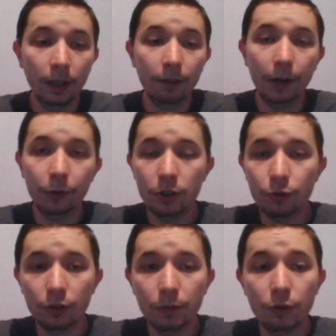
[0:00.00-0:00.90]
Very
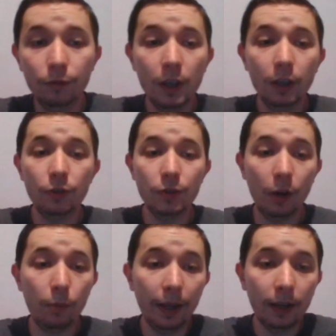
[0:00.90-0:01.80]
strong move. So
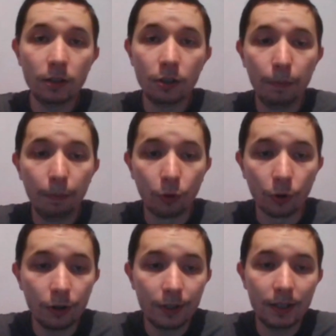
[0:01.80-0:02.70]
now black
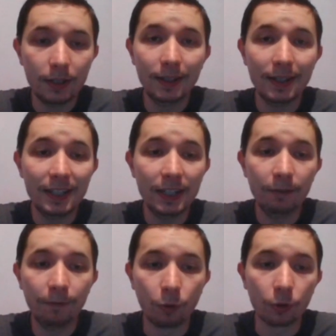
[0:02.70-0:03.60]
supports the
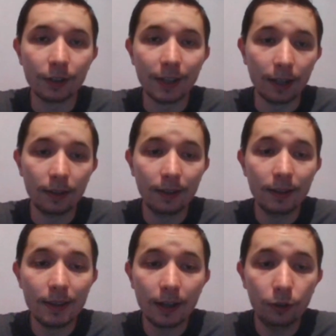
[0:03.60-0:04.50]
c4 knight.
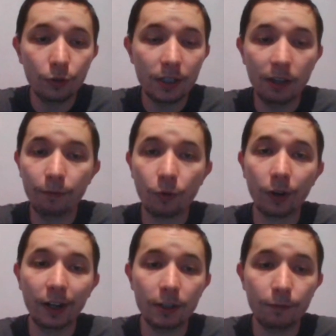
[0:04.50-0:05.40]
The knight on
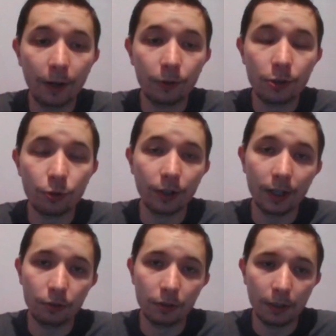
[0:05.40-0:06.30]
c4 is very strong,
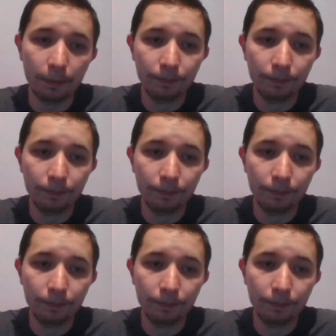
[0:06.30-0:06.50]
as you see.